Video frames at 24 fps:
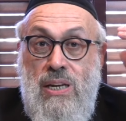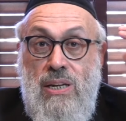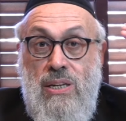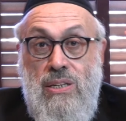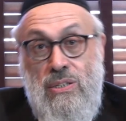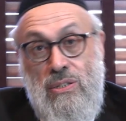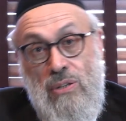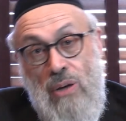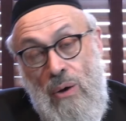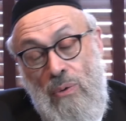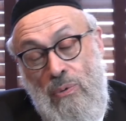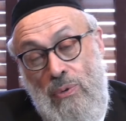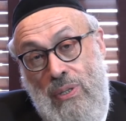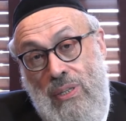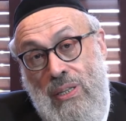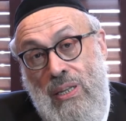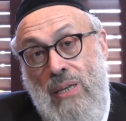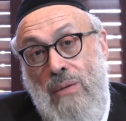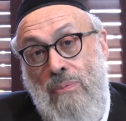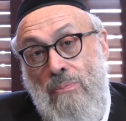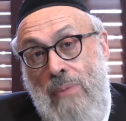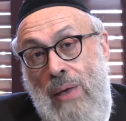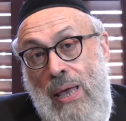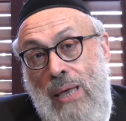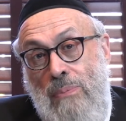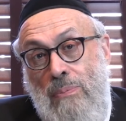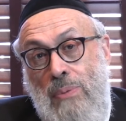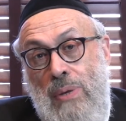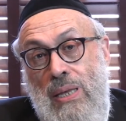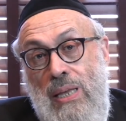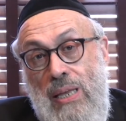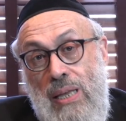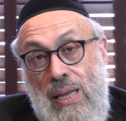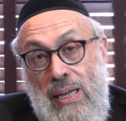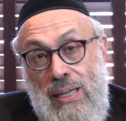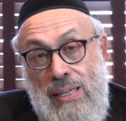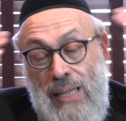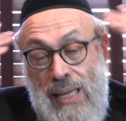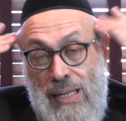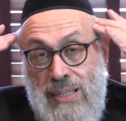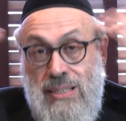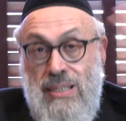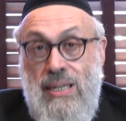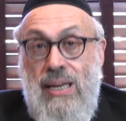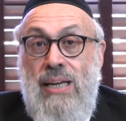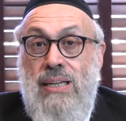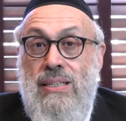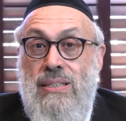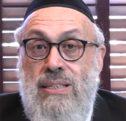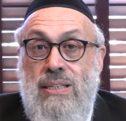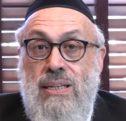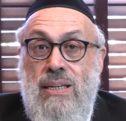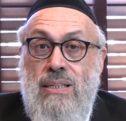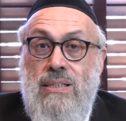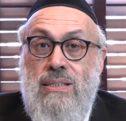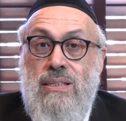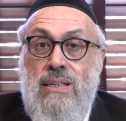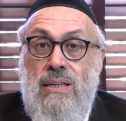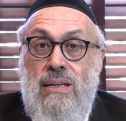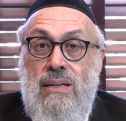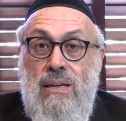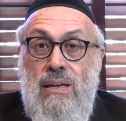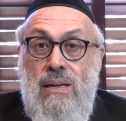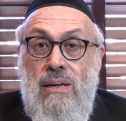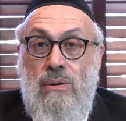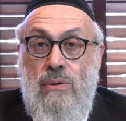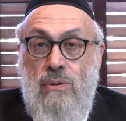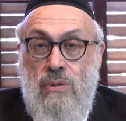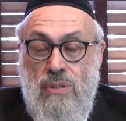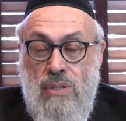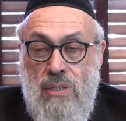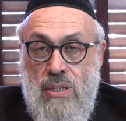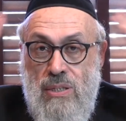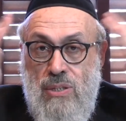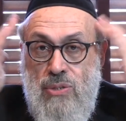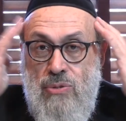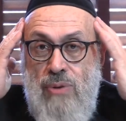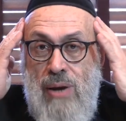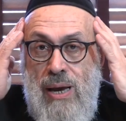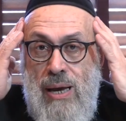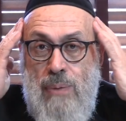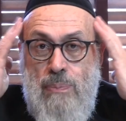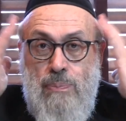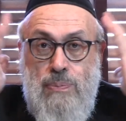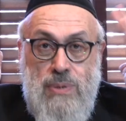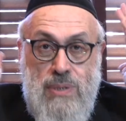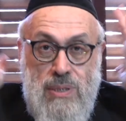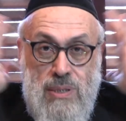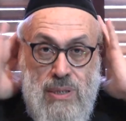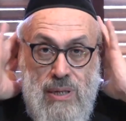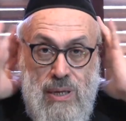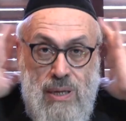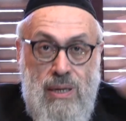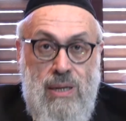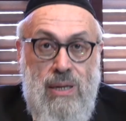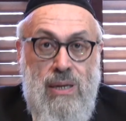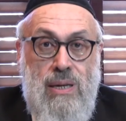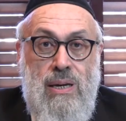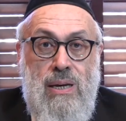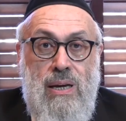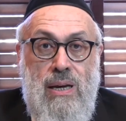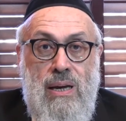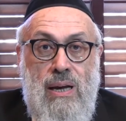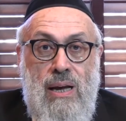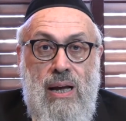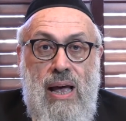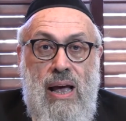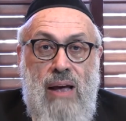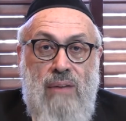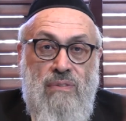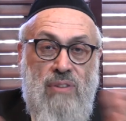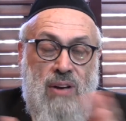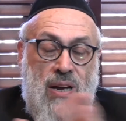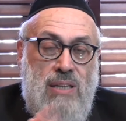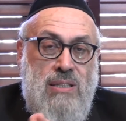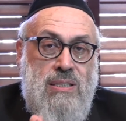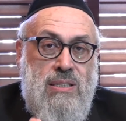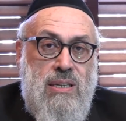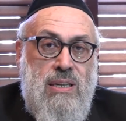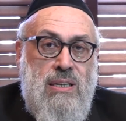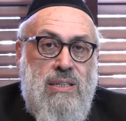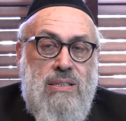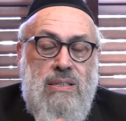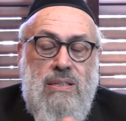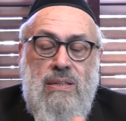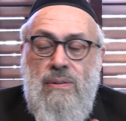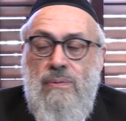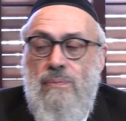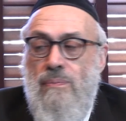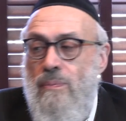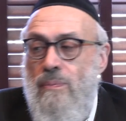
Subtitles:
So I would think maybe that's a chatzitza, because the straps have a chatzitza.